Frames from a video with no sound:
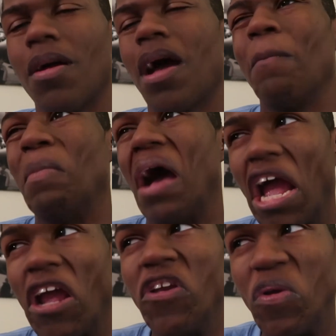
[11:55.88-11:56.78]
I
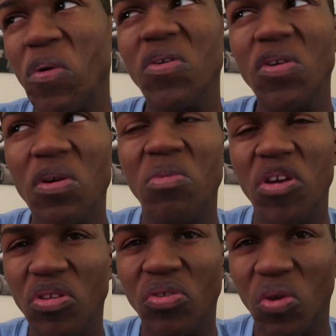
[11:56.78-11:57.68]
might do a little bit
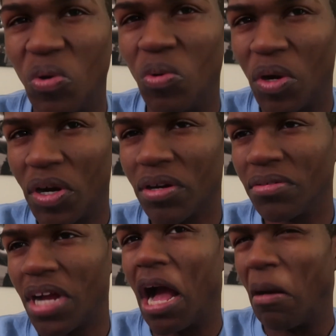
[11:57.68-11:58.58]
of schoolwork.
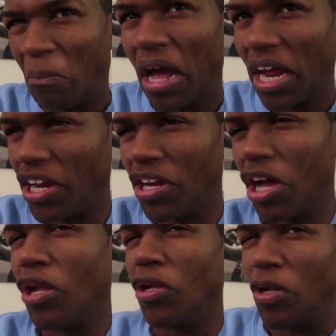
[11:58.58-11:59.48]
I might
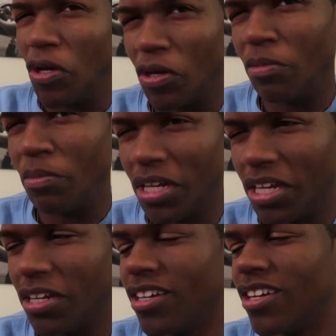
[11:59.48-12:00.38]
a little bit.